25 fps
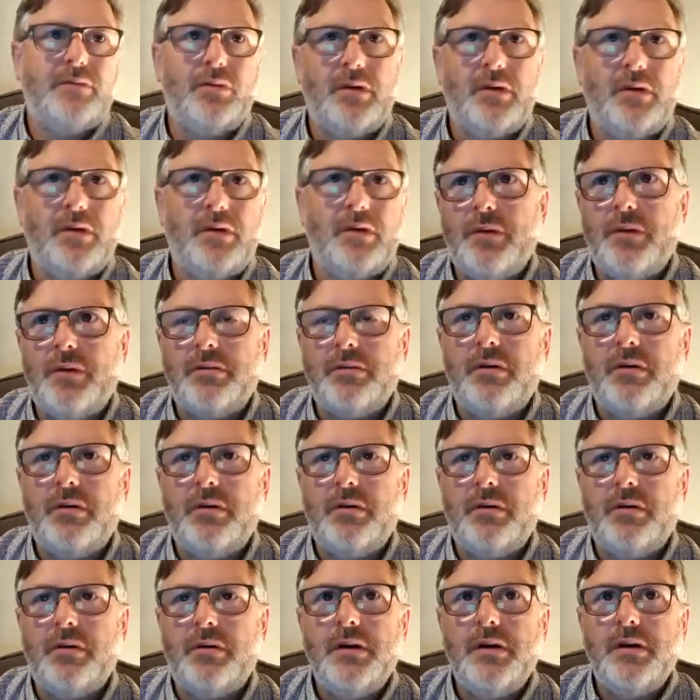Uh, or,
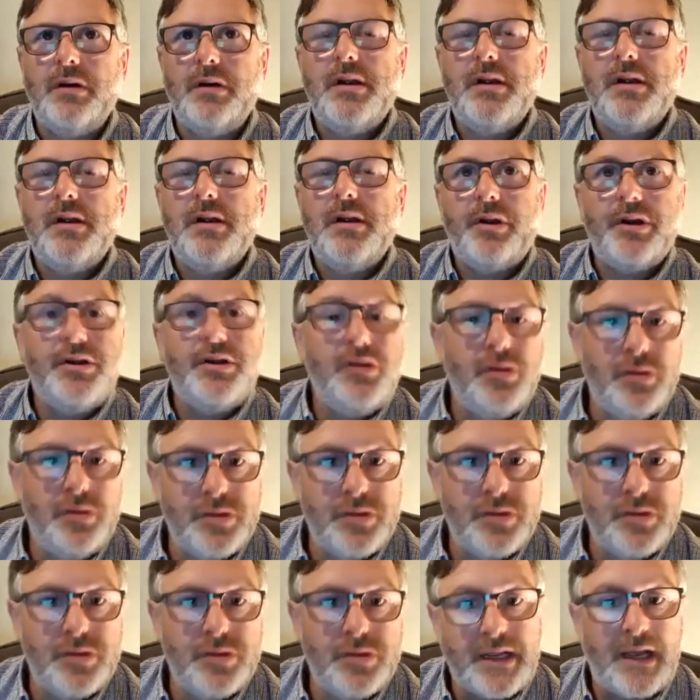or, but I
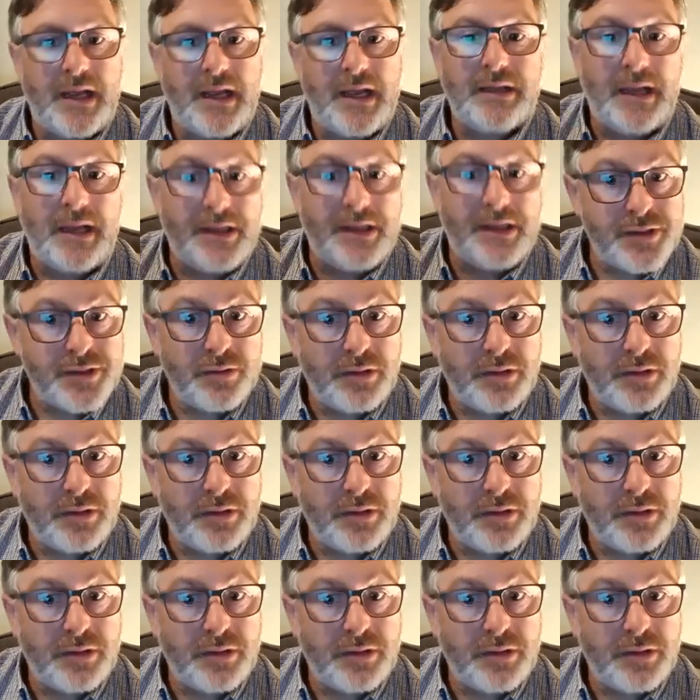used the ca- cancer.